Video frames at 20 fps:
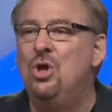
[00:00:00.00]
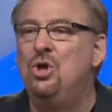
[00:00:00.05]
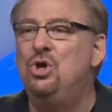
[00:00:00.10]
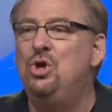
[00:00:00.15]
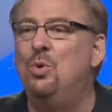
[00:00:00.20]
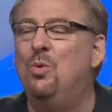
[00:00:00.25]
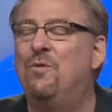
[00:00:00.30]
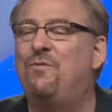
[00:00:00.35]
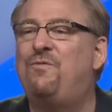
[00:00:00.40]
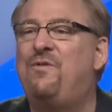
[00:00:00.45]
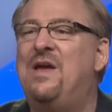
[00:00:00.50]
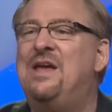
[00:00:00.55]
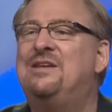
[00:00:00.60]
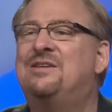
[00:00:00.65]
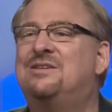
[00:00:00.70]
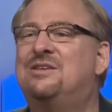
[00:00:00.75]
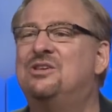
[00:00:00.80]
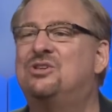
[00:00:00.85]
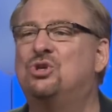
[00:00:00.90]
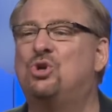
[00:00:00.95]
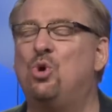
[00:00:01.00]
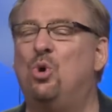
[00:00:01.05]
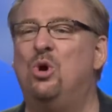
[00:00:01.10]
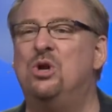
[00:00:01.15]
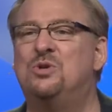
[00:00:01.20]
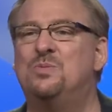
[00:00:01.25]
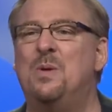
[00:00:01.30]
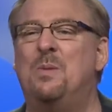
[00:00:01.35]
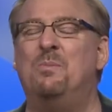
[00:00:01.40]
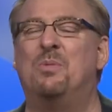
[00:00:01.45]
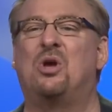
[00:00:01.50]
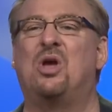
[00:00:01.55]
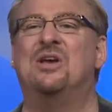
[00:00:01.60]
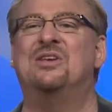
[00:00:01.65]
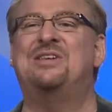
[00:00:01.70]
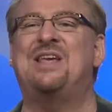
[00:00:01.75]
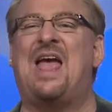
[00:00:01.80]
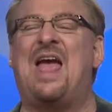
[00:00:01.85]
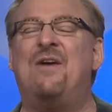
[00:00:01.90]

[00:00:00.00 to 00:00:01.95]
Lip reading: You will face discouragement because